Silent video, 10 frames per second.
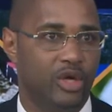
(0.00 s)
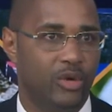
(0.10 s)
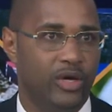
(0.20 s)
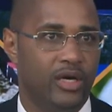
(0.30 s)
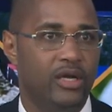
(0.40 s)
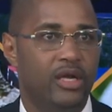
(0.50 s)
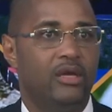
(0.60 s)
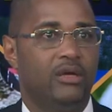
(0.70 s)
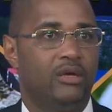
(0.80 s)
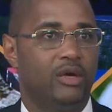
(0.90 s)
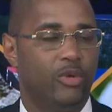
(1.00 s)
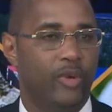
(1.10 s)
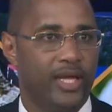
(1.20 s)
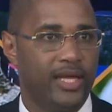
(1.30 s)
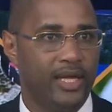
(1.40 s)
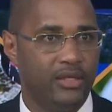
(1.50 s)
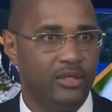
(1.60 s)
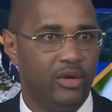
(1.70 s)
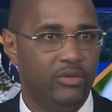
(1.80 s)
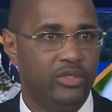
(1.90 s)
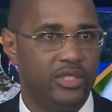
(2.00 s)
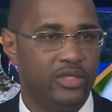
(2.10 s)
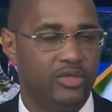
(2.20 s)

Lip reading: nowhere, go back in, go to St.